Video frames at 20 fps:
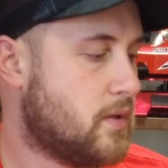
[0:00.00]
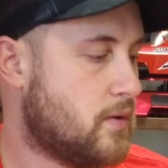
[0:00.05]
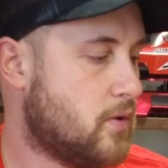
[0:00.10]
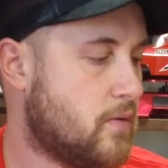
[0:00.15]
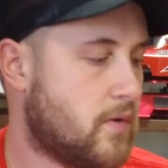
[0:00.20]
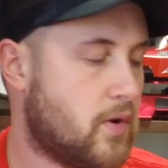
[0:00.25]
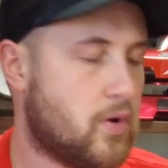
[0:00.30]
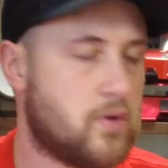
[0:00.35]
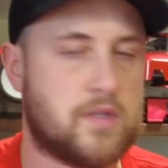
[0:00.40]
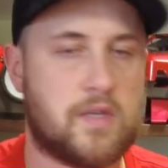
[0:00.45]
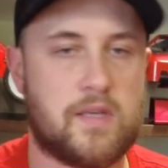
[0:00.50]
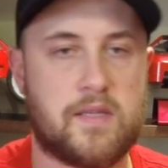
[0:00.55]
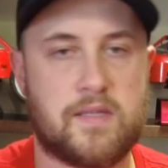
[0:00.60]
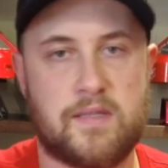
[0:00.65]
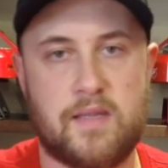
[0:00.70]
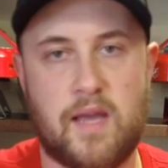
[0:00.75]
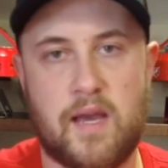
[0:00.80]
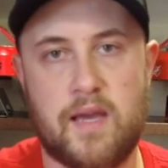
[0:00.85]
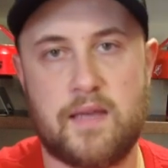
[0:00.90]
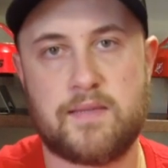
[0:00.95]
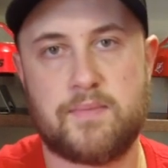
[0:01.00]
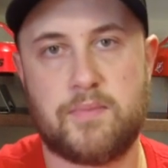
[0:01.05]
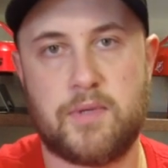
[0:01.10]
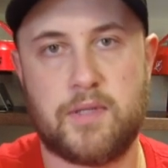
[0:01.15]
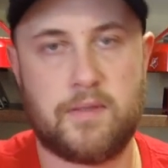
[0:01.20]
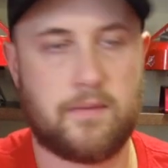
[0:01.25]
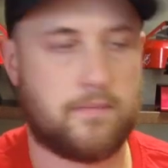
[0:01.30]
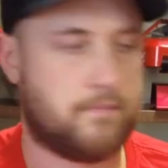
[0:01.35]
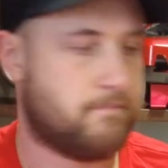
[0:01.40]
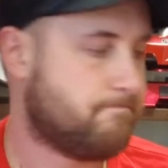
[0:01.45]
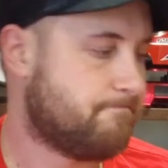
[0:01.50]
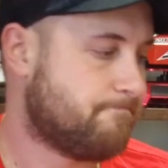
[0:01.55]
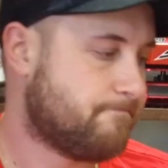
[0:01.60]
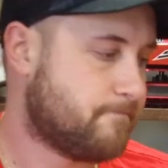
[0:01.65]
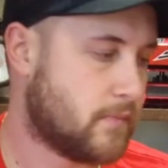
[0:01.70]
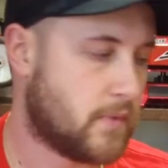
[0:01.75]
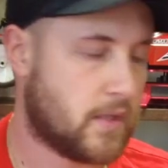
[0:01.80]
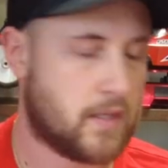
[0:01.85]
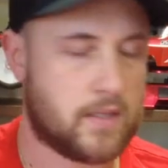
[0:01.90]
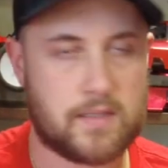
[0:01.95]
Nova Rossi is nice, but
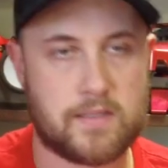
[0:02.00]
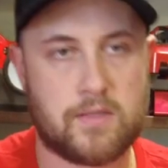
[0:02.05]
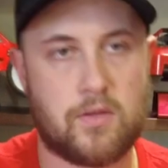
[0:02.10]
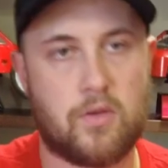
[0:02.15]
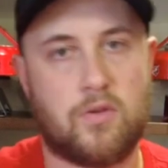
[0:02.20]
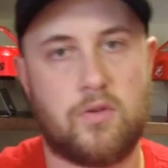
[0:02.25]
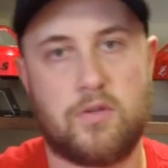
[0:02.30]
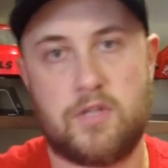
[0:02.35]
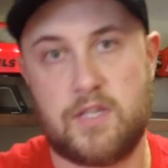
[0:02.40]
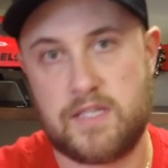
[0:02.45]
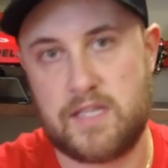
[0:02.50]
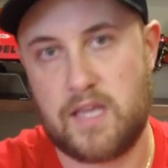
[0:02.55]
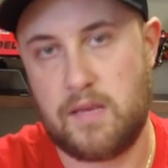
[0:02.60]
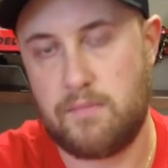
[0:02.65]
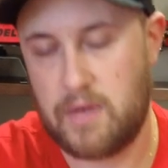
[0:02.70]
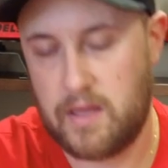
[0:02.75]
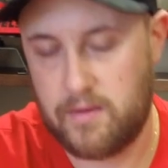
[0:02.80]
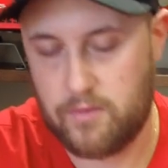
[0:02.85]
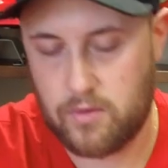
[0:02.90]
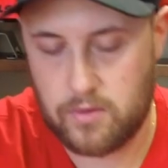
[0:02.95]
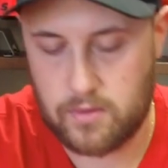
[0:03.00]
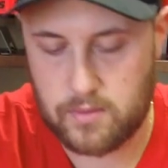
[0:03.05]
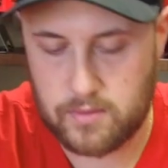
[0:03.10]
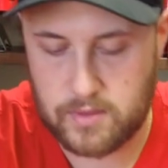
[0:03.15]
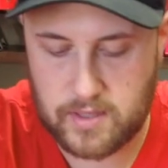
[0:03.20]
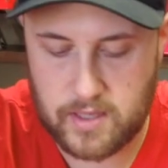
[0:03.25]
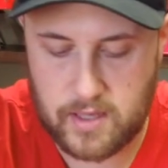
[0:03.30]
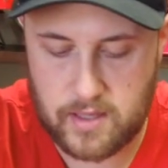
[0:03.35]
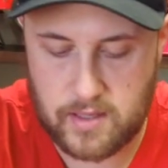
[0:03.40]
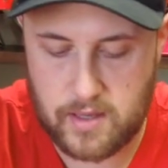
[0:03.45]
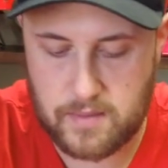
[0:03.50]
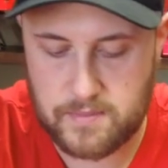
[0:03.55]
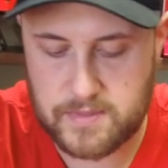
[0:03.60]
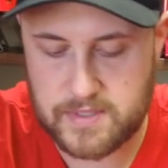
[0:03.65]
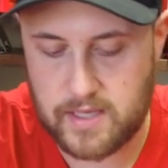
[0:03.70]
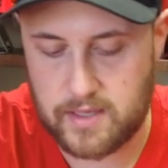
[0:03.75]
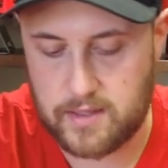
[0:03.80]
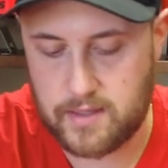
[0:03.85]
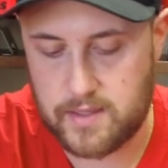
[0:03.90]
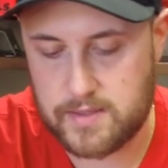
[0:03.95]
it's not on the same level. Again, I'm
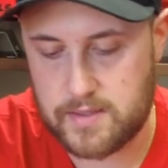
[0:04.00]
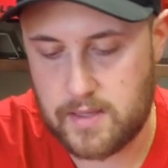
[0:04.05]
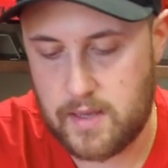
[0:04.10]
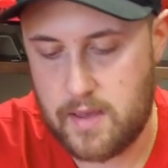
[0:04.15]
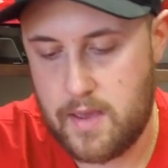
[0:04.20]
saying this.